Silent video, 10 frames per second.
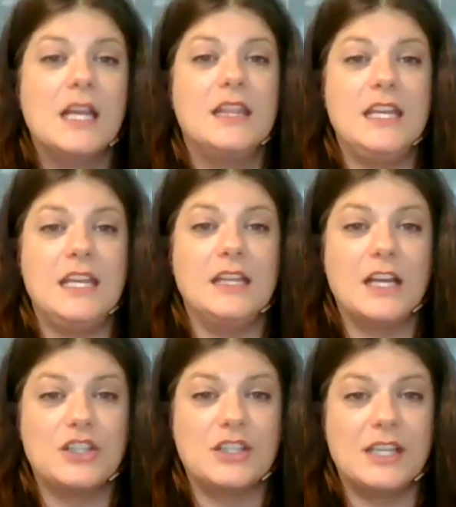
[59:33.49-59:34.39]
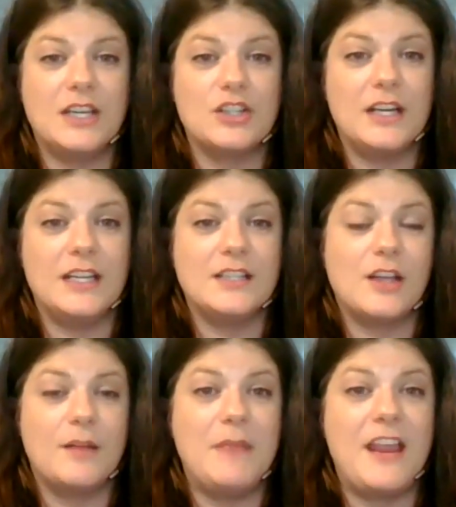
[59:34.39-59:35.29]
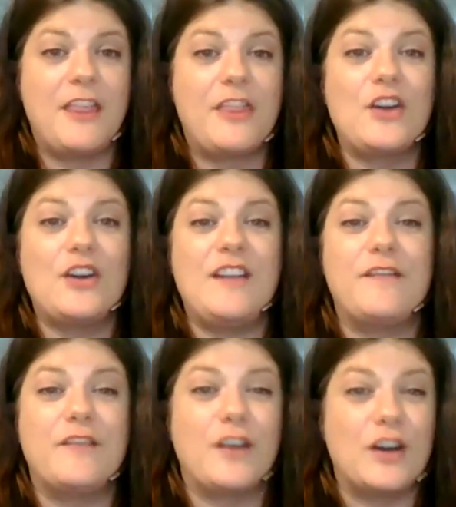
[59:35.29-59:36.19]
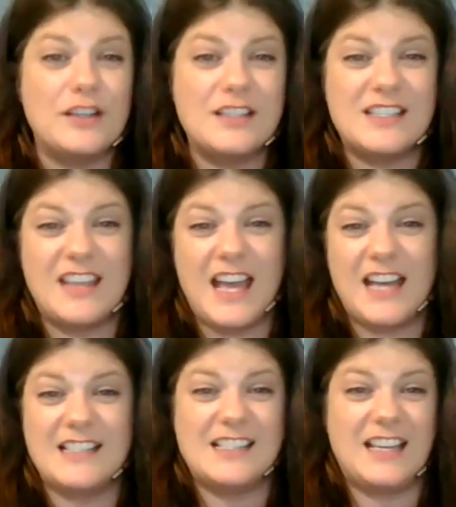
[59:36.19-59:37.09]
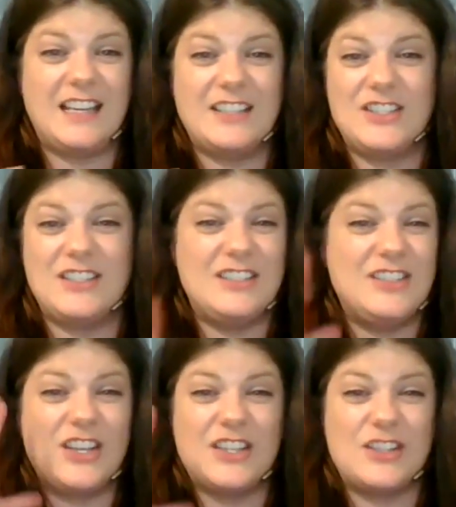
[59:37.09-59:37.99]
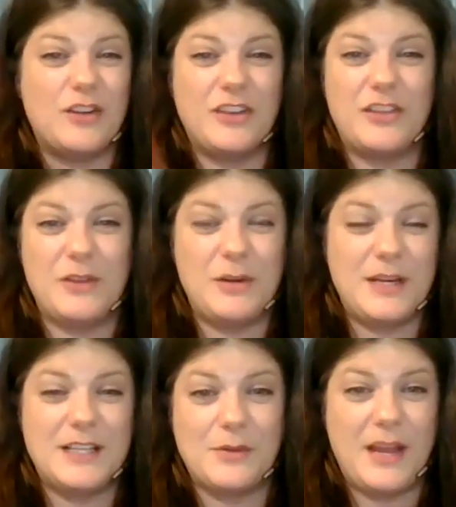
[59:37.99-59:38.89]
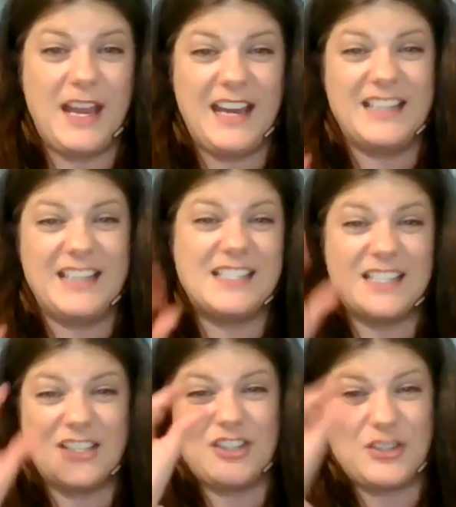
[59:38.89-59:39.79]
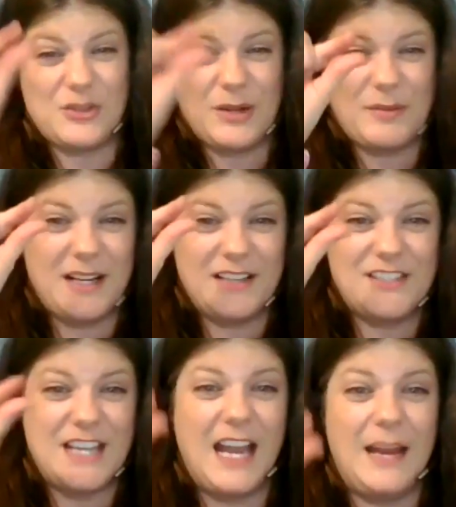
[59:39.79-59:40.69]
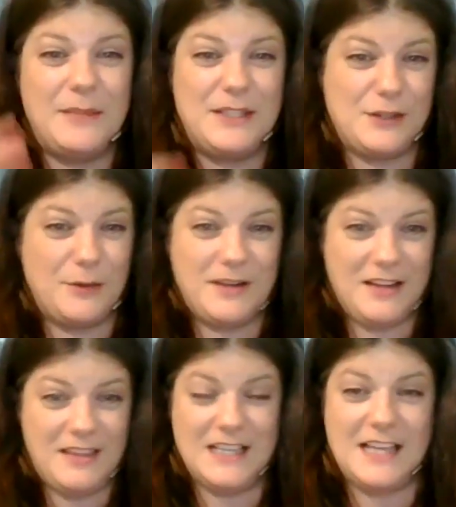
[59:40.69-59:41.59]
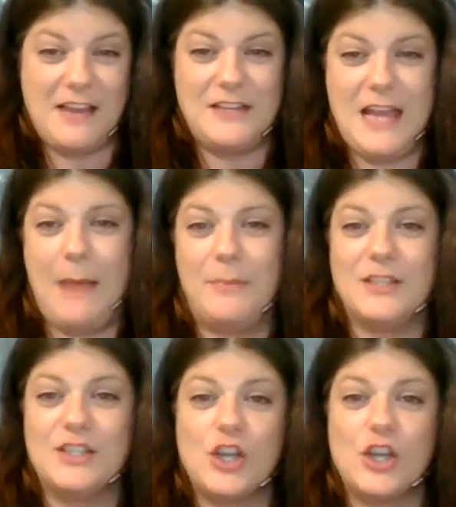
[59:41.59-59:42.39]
The legislature ends on May 31st. That is like just over 3 weeks away, and it's such a short amount of time, and so many things have to happen.